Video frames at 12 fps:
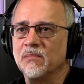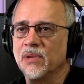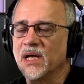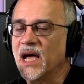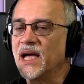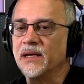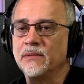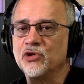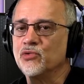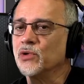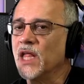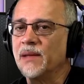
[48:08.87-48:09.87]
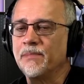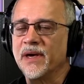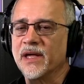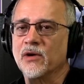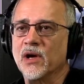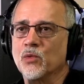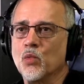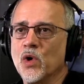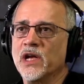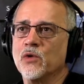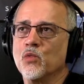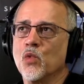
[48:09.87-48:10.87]
But I do a lot better on
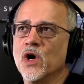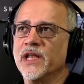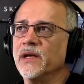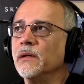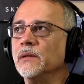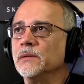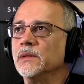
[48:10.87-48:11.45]
one-on-one,